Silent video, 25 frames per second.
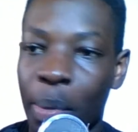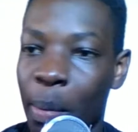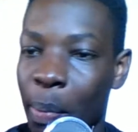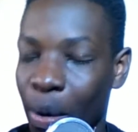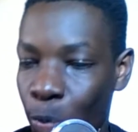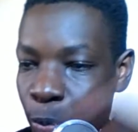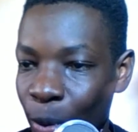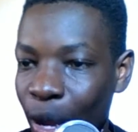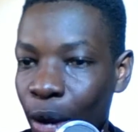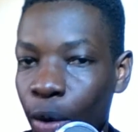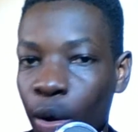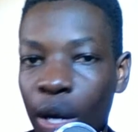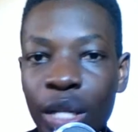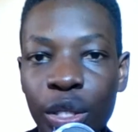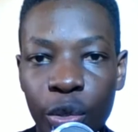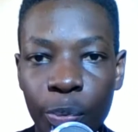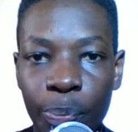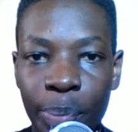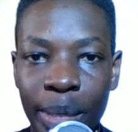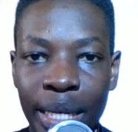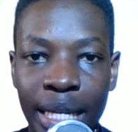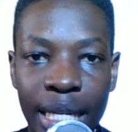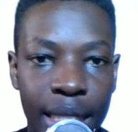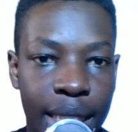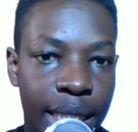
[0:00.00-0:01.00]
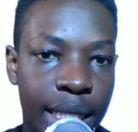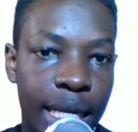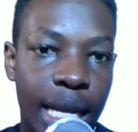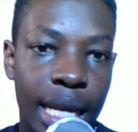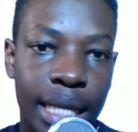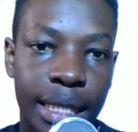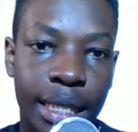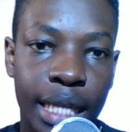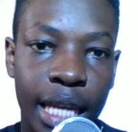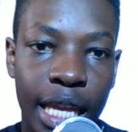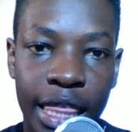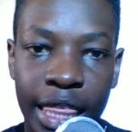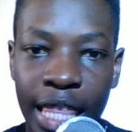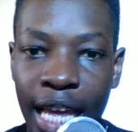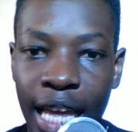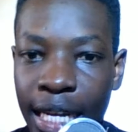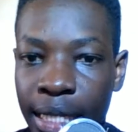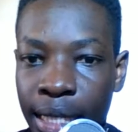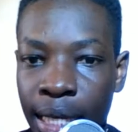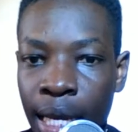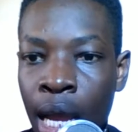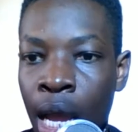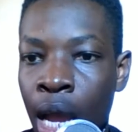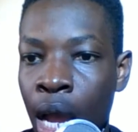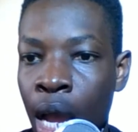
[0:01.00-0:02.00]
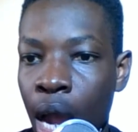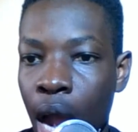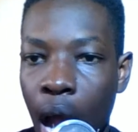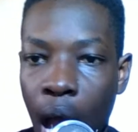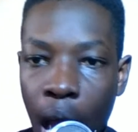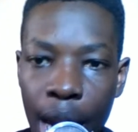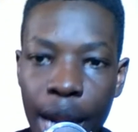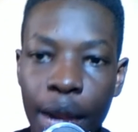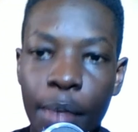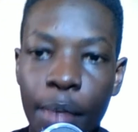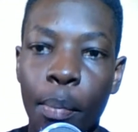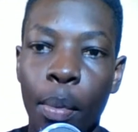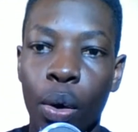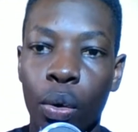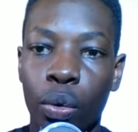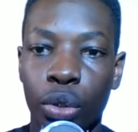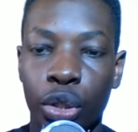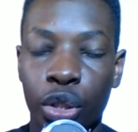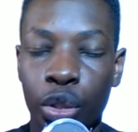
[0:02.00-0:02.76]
but we are going to be discussing that and more.